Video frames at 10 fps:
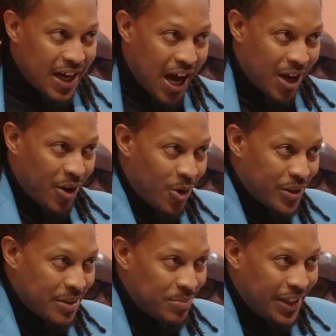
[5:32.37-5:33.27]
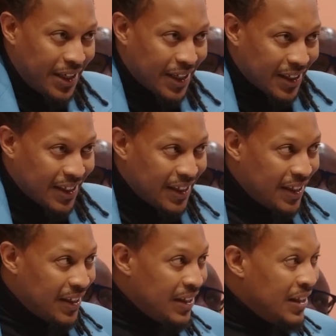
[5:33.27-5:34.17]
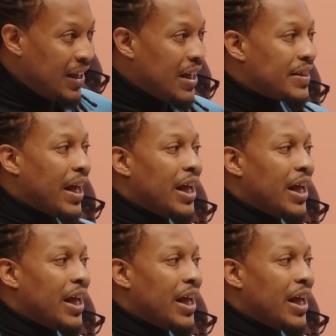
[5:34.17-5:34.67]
around him here. And the